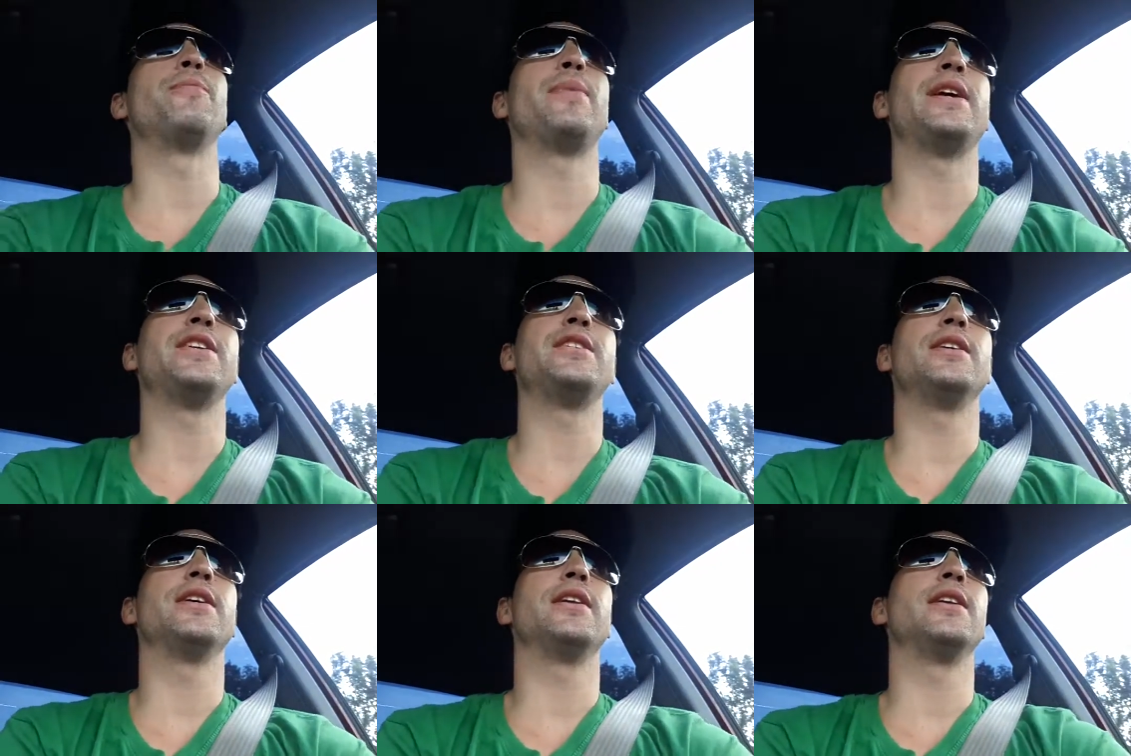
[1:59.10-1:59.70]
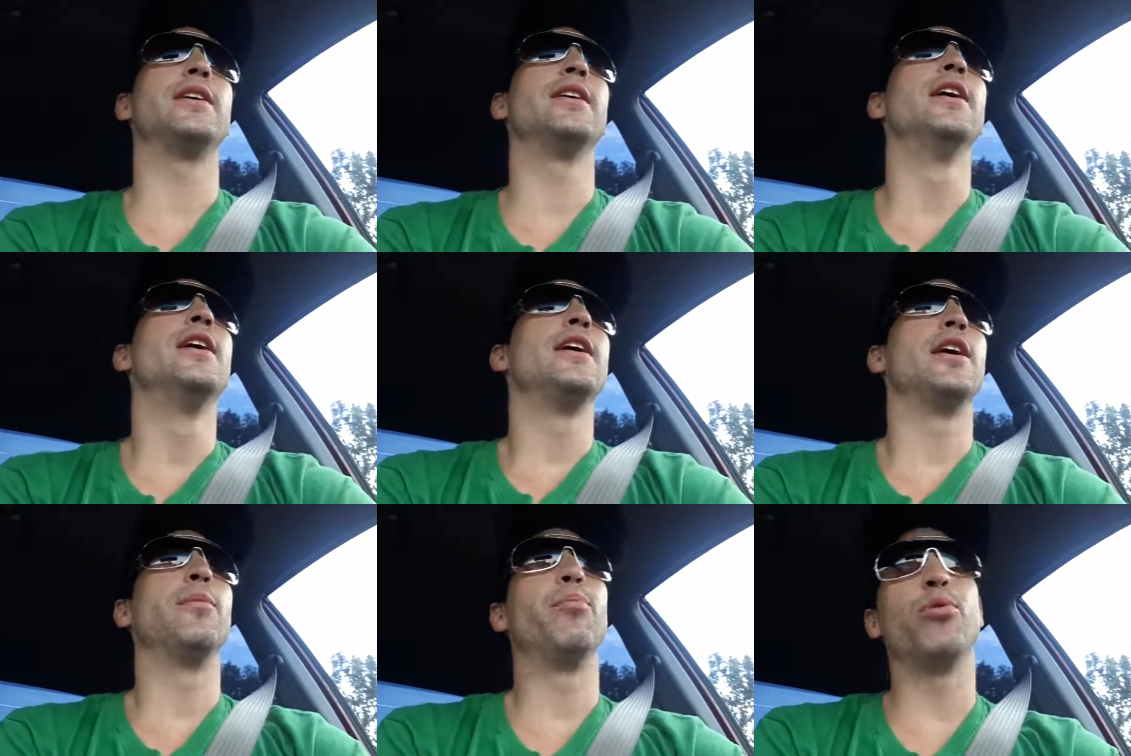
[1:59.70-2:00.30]
and basically
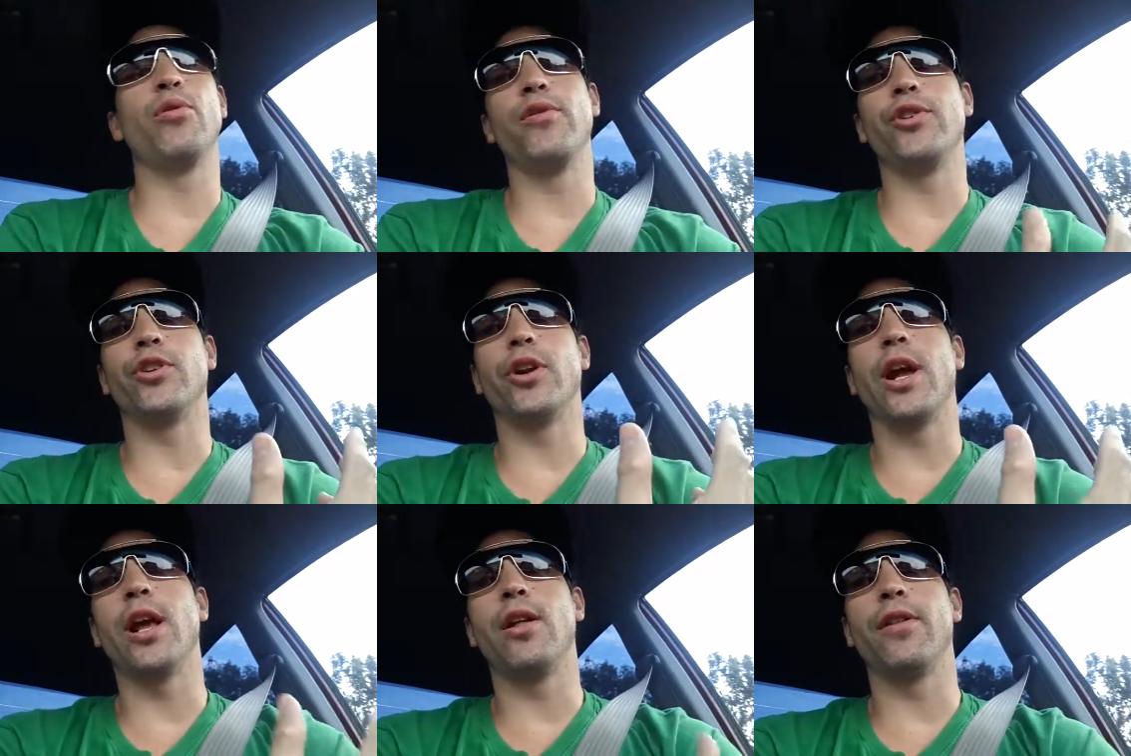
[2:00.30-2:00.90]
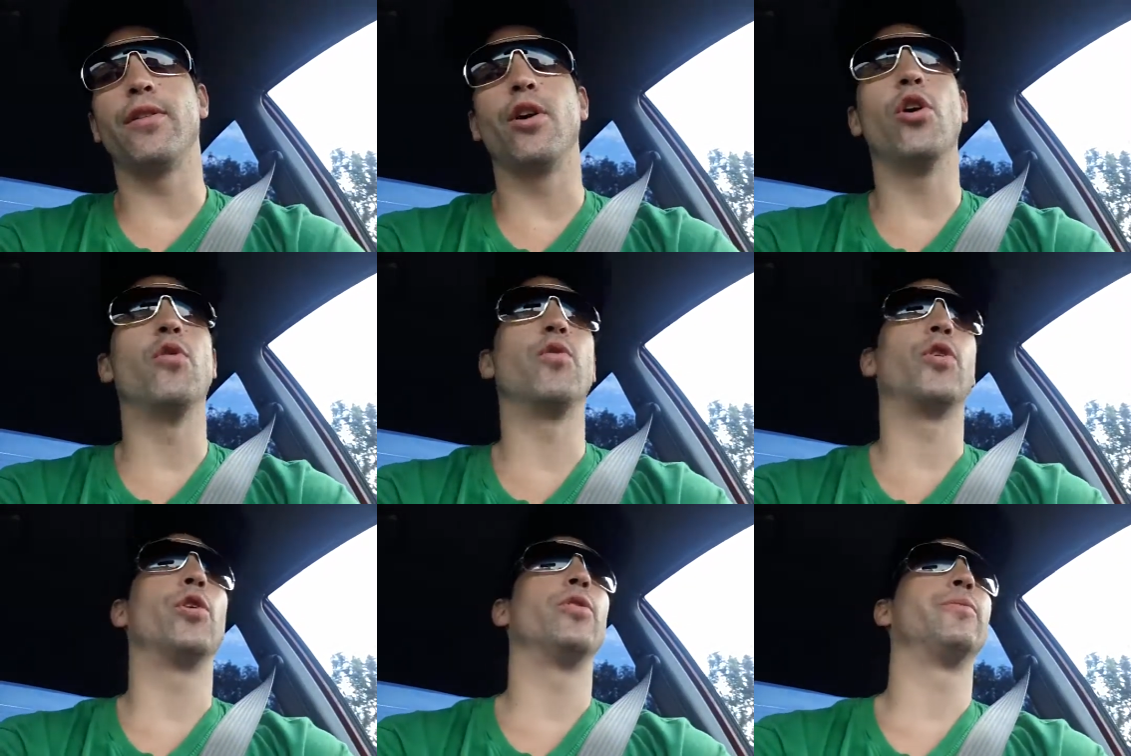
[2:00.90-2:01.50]
improving your health
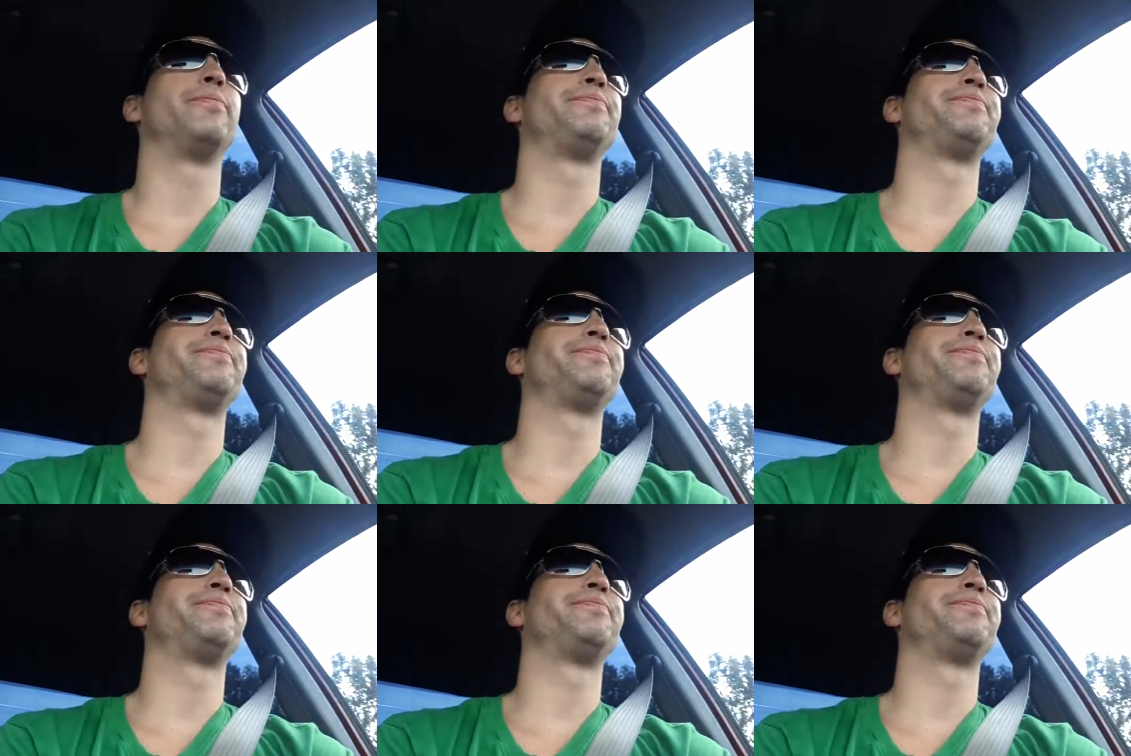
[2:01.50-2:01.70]
overall.